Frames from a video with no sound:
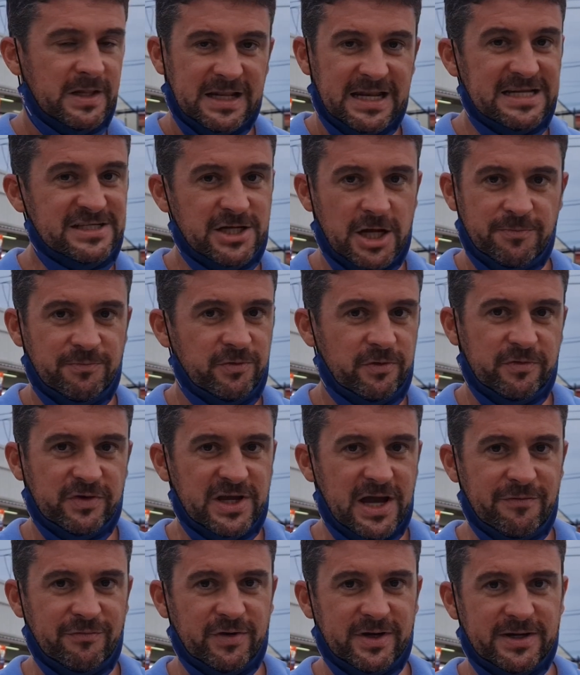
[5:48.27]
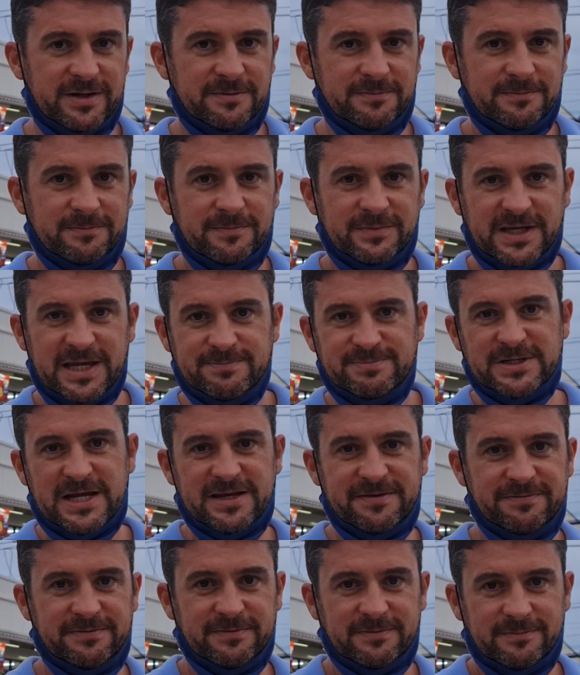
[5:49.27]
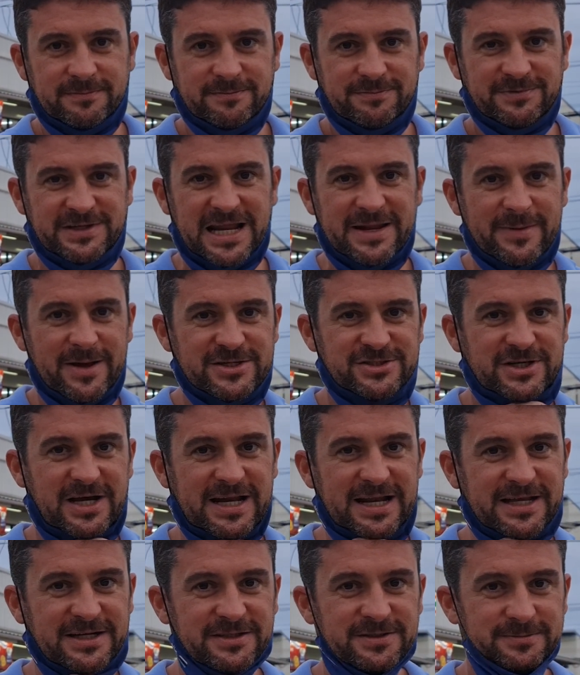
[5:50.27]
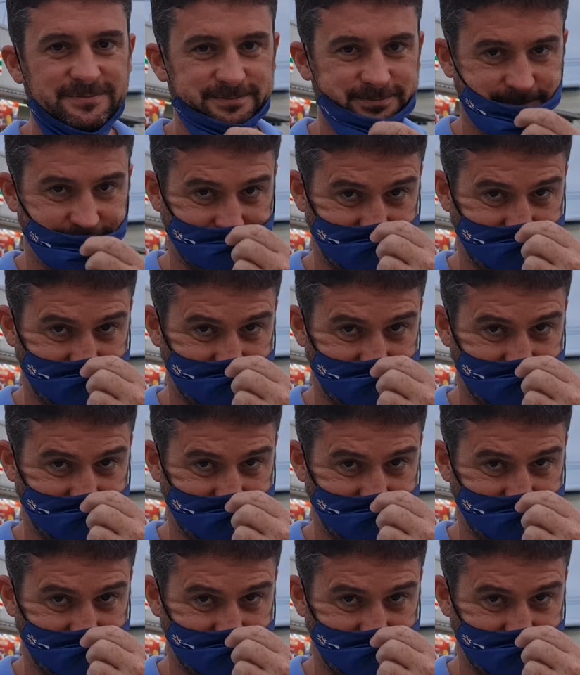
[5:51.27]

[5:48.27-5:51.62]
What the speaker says: Let's hope for a recovery. Keep safe. Down about Thailand.